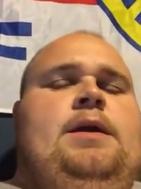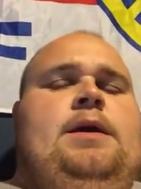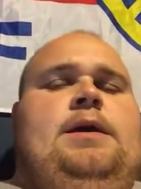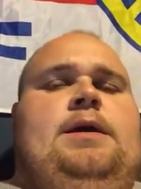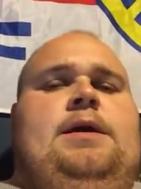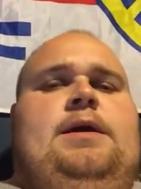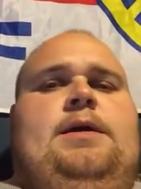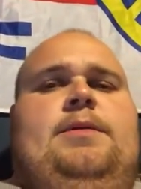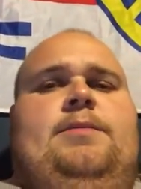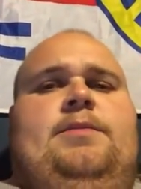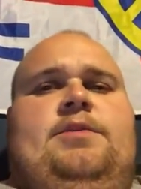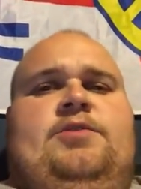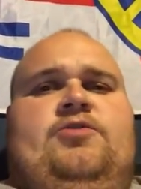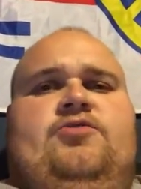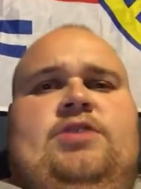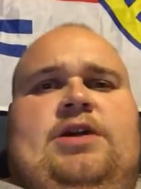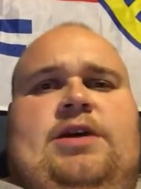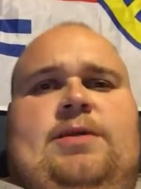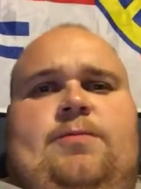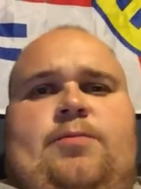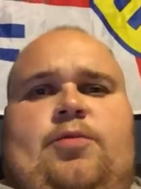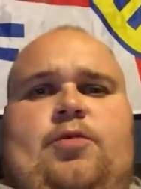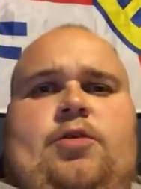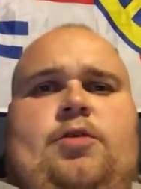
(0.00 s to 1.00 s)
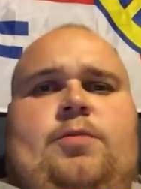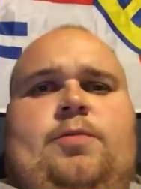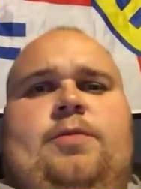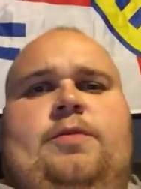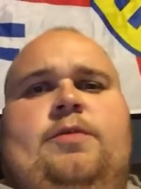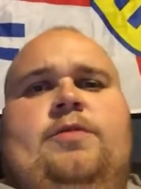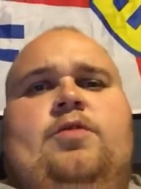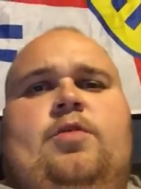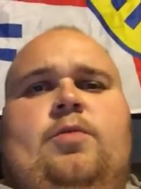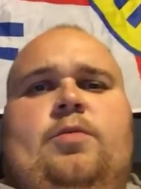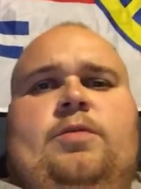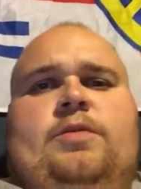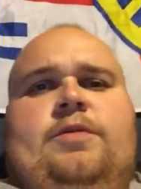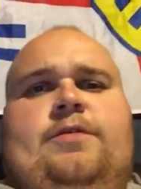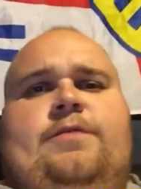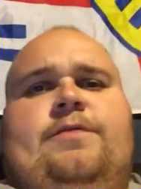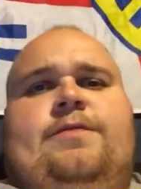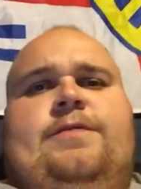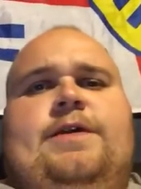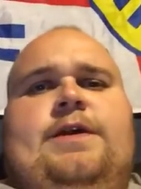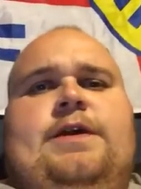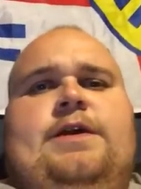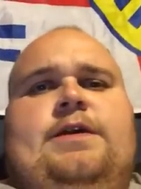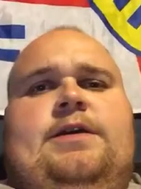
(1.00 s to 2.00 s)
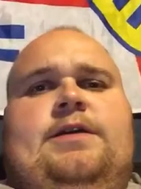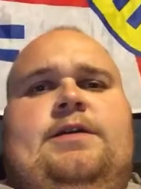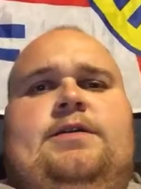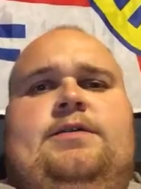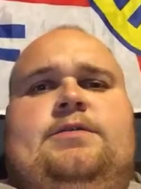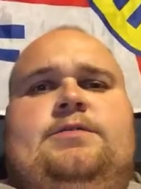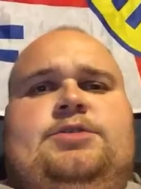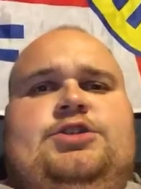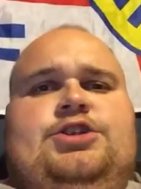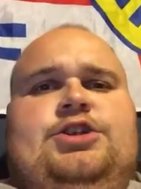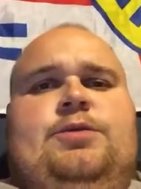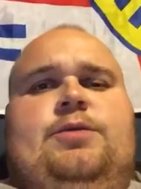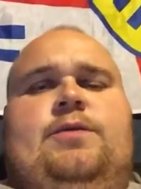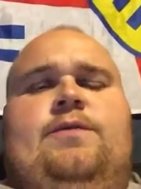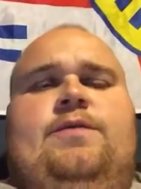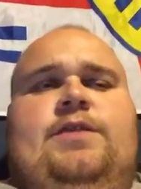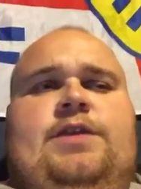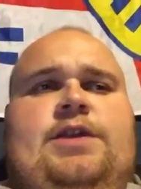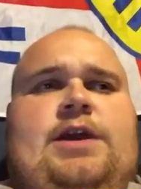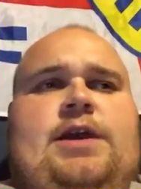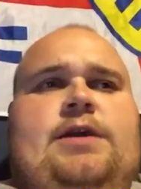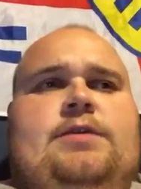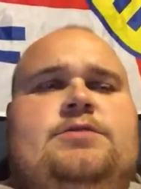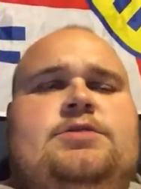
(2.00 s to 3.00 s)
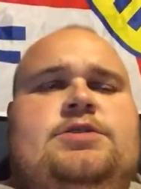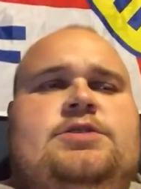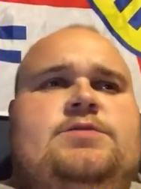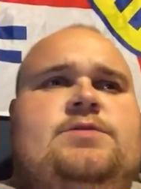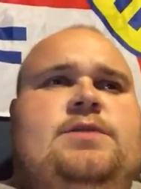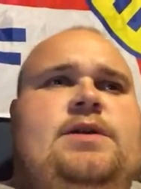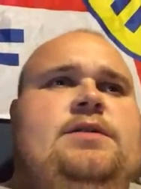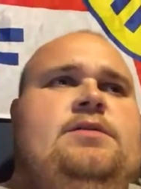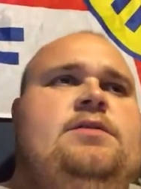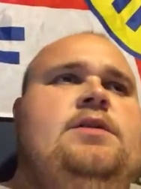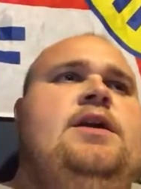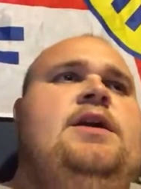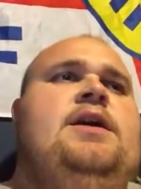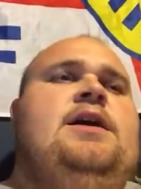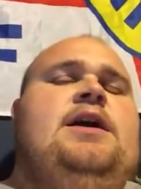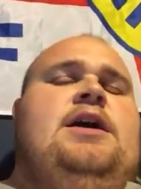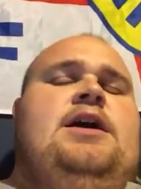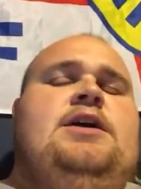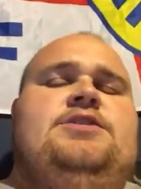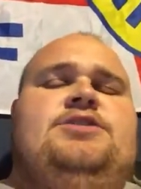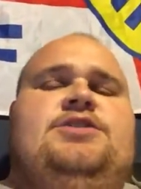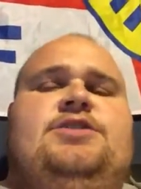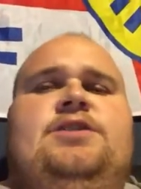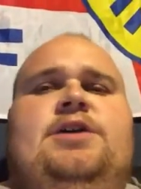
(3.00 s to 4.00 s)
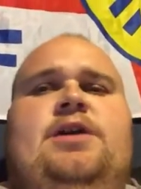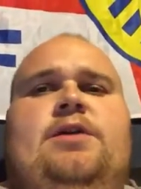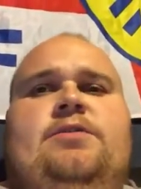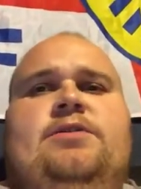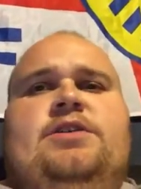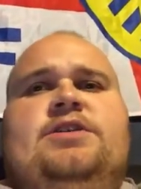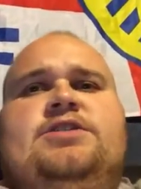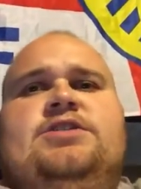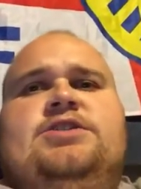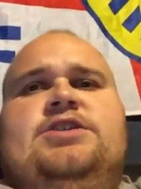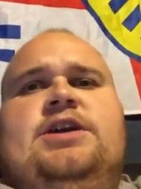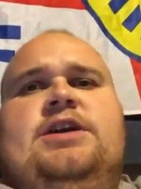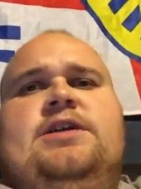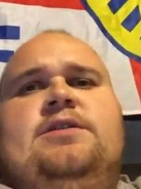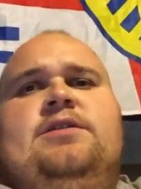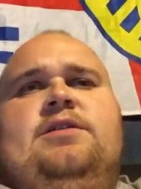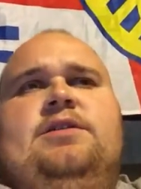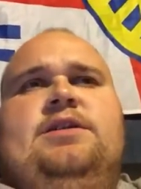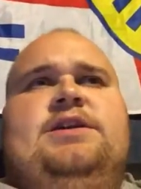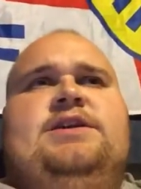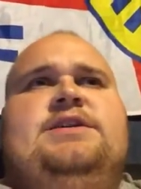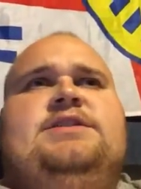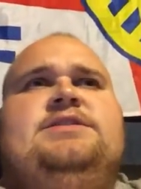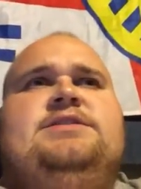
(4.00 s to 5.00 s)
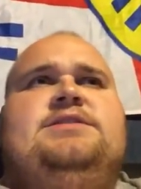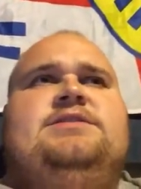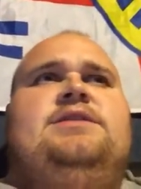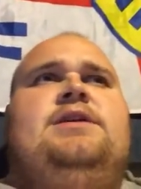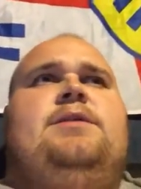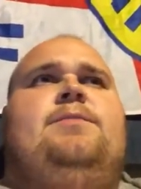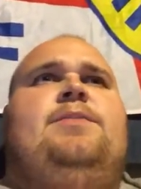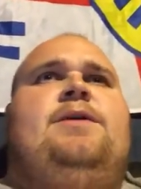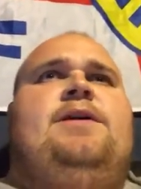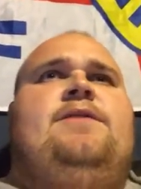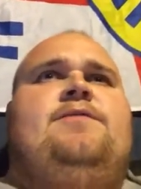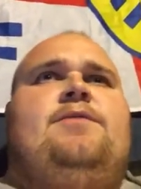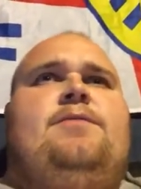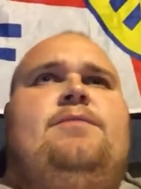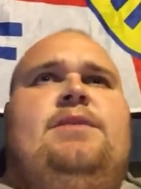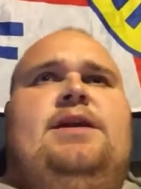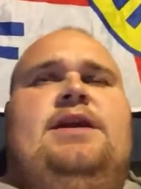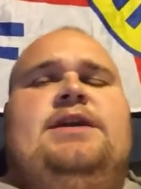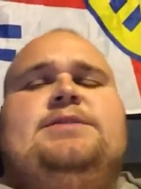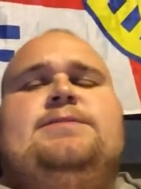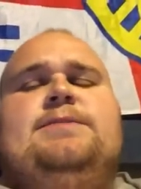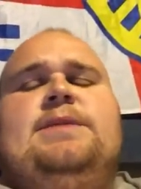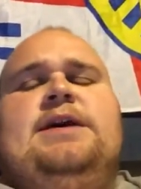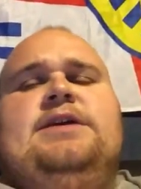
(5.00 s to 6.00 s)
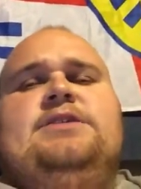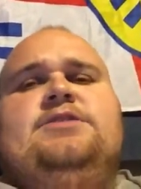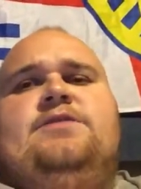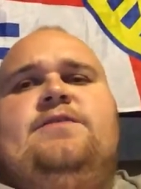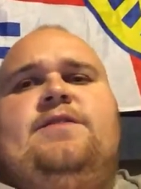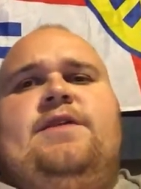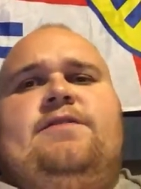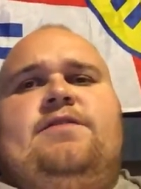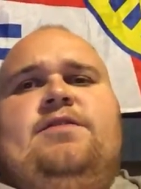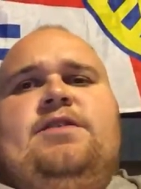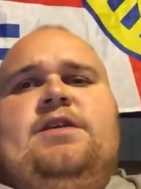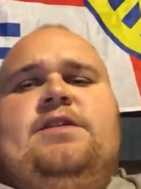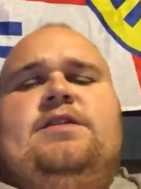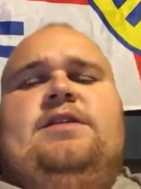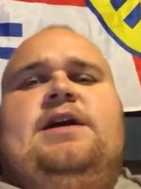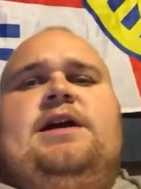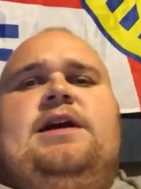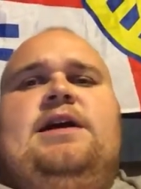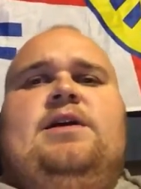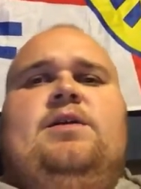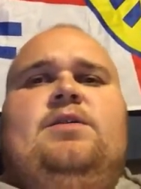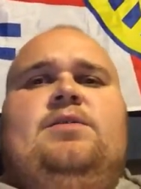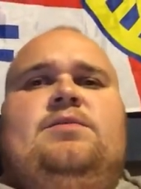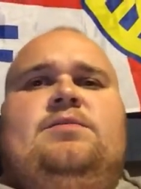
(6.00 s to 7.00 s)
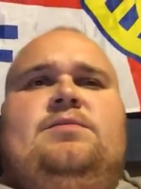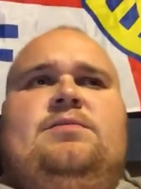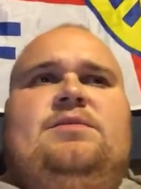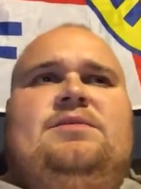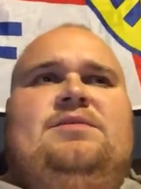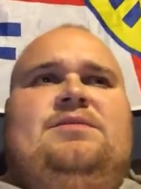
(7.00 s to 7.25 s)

um, and try and put up a couple of uh, shooting videos as well. As you know, this channel is a bit of a mixed match of everything that I